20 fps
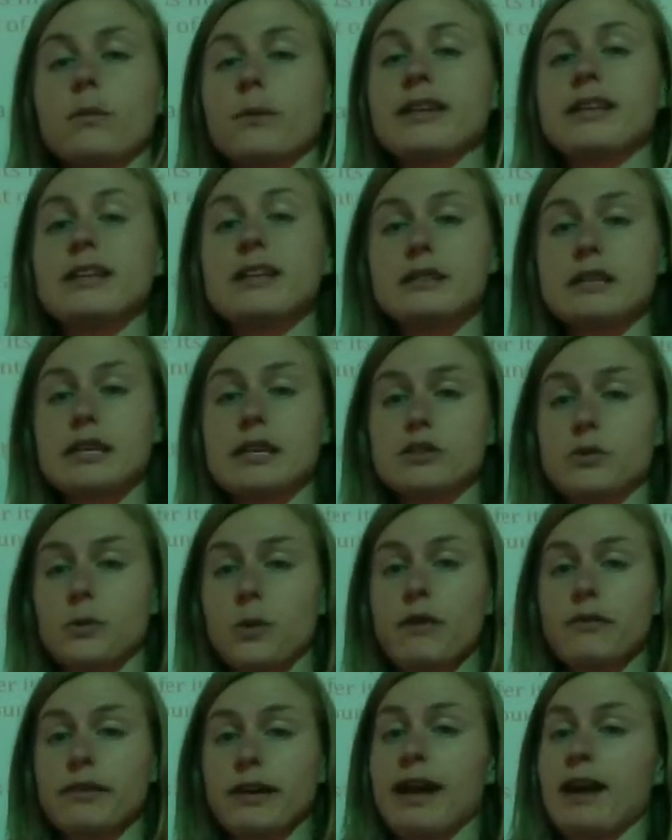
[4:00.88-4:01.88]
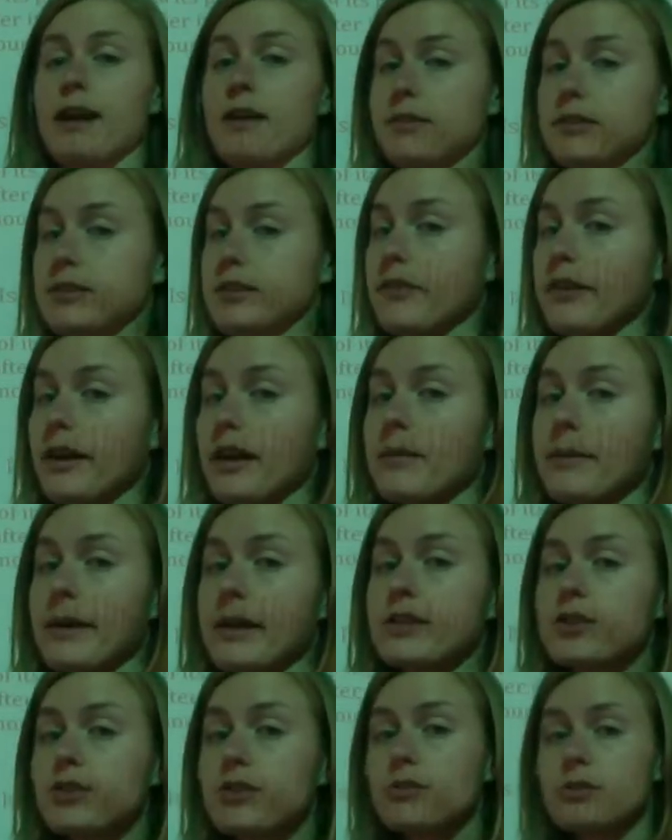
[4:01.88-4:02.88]
we need to take 12 and a half and divide it by
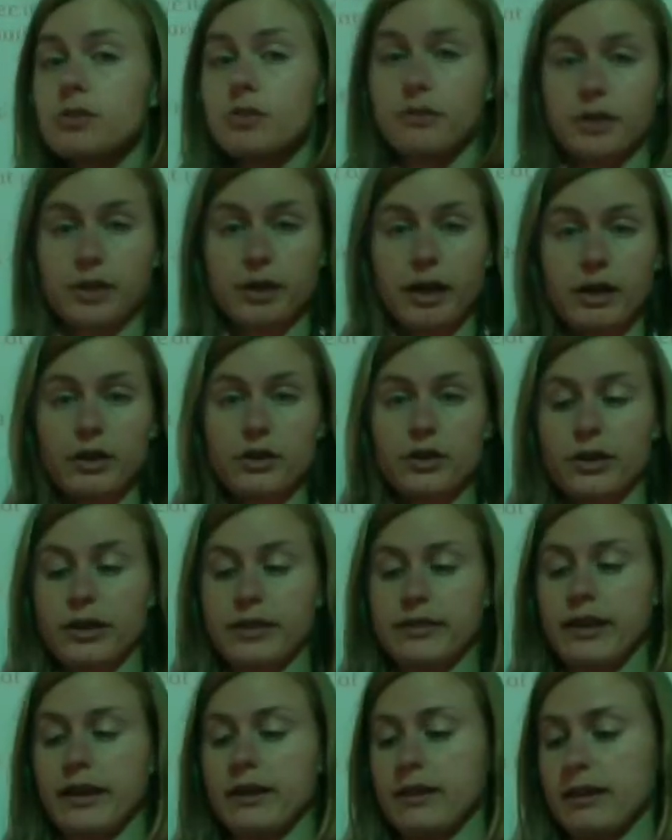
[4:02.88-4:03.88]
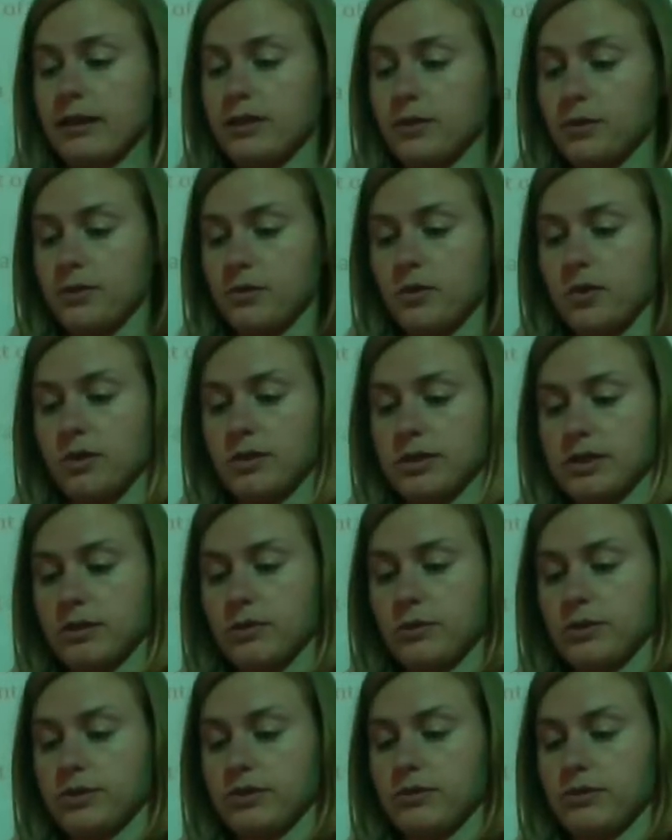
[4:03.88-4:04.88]
2. So if you're not good at that yet, you of course can
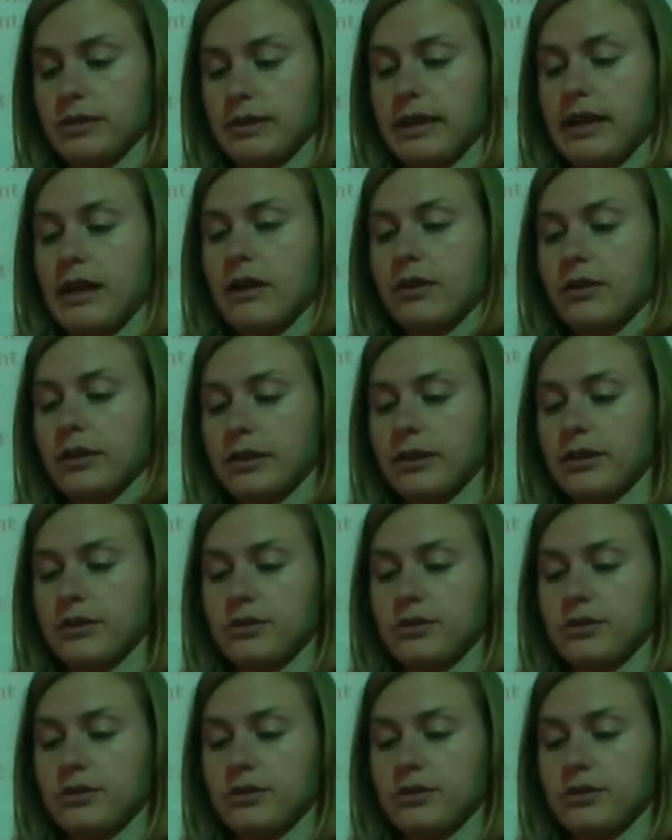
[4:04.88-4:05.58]
always use a calculator.